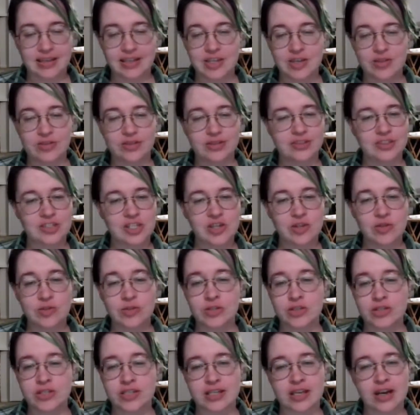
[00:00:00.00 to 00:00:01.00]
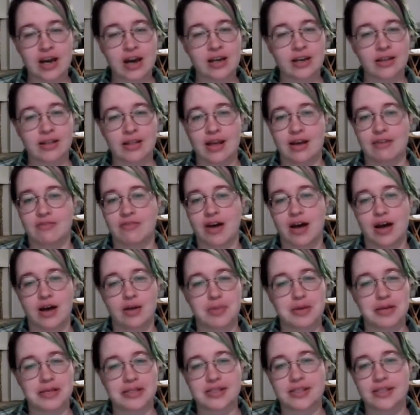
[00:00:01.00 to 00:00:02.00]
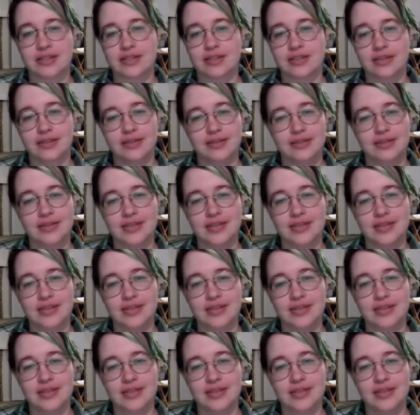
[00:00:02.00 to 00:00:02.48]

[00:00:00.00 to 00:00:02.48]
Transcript: You just gotta love hobbits.